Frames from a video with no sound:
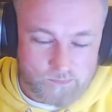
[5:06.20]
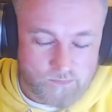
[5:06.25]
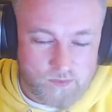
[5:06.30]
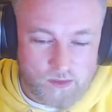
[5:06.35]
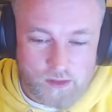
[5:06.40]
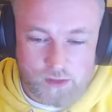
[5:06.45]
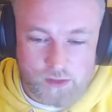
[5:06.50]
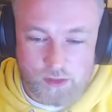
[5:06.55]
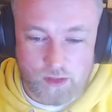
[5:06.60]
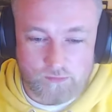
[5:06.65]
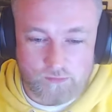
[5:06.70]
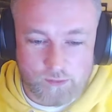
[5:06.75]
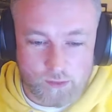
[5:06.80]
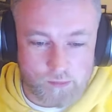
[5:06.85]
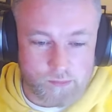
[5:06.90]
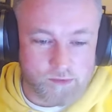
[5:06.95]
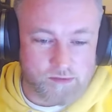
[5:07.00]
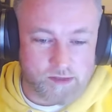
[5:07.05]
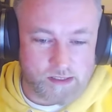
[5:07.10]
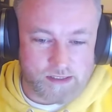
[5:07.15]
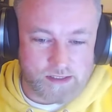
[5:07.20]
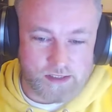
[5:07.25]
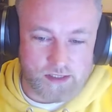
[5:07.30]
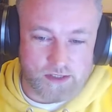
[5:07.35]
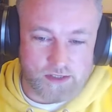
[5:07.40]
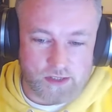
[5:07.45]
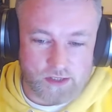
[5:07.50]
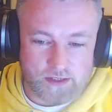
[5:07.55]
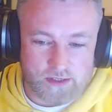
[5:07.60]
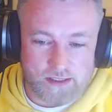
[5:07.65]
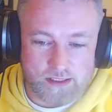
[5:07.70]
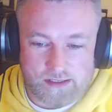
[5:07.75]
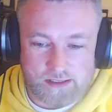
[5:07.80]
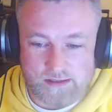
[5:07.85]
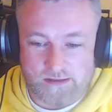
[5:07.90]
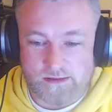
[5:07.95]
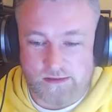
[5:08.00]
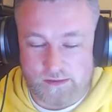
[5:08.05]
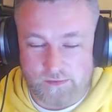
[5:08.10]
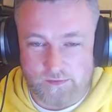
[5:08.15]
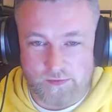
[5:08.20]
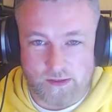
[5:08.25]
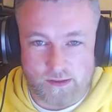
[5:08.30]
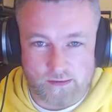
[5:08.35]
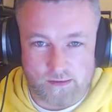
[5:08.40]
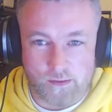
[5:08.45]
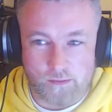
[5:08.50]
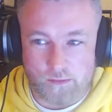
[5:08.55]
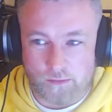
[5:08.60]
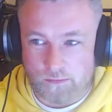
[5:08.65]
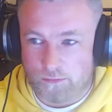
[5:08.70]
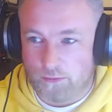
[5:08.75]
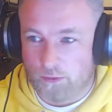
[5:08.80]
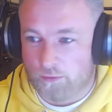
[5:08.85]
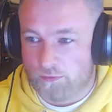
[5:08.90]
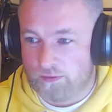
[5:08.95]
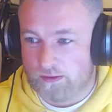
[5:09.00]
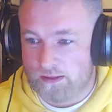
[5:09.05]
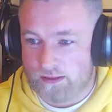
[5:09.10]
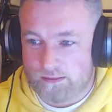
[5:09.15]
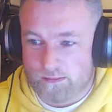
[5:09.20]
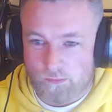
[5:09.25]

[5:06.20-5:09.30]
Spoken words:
So I've done my research on this to figure out roughly